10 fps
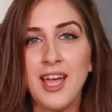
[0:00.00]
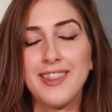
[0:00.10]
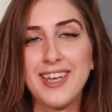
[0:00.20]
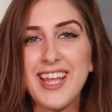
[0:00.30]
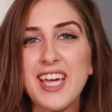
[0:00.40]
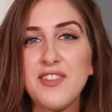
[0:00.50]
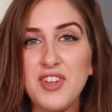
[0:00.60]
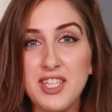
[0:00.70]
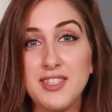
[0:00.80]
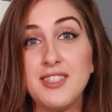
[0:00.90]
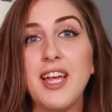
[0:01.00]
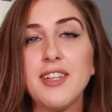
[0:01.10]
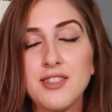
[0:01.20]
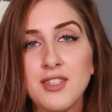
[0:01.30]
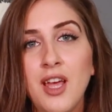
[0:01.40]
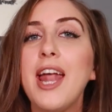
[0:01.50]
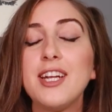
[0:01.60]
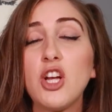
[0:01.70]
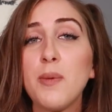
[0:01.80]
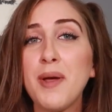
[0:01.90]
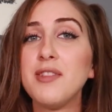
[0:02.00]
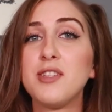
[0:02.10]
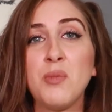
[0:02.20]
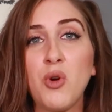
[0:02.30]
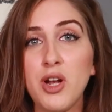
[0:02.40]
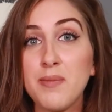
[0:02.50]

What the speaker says: The negativity sits. And I talk about this more